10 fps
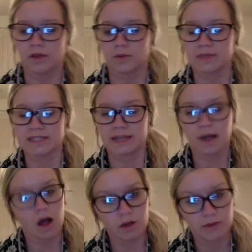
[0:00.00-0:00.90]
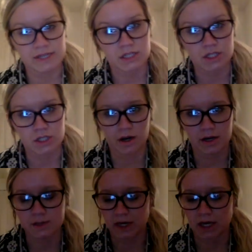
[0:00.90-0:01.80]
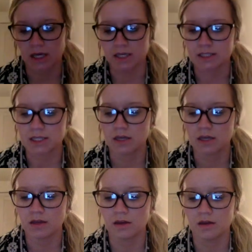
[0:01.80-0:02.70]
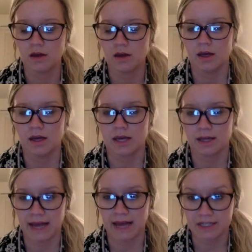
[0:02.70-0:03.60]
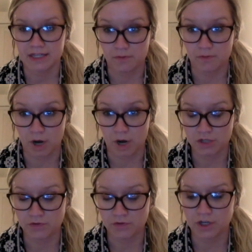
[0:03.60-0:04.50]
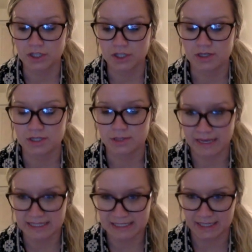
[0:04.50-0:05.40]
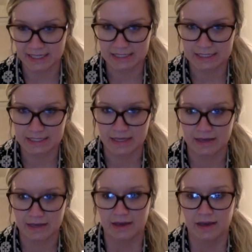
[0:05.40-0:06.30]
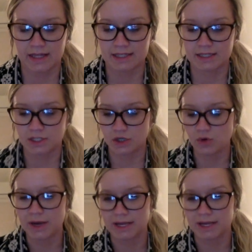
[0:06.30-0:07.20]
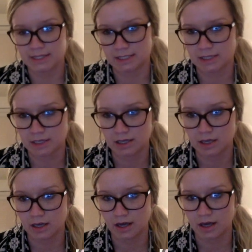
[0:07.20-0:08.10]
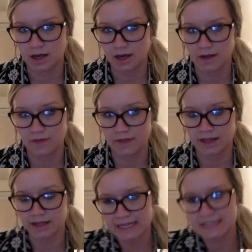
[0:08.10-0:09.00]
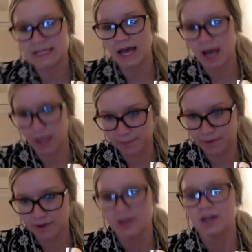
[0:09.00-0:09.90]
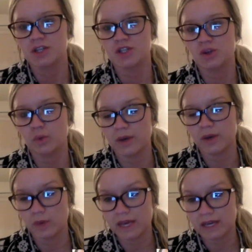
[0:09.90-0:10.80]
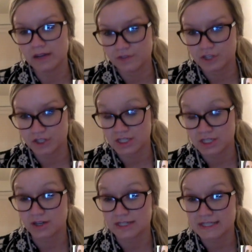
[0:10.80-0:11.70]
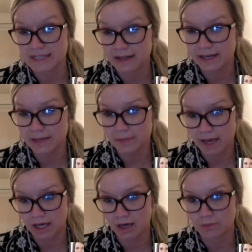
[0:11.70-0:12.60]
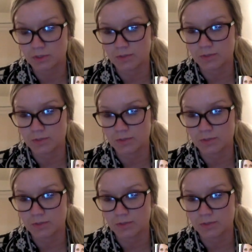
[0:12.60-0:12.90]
The reason they call it Race to Start is because it lasts from March 1st to May 6th. It's 2 months that leads up to when we can officially start selling makeup to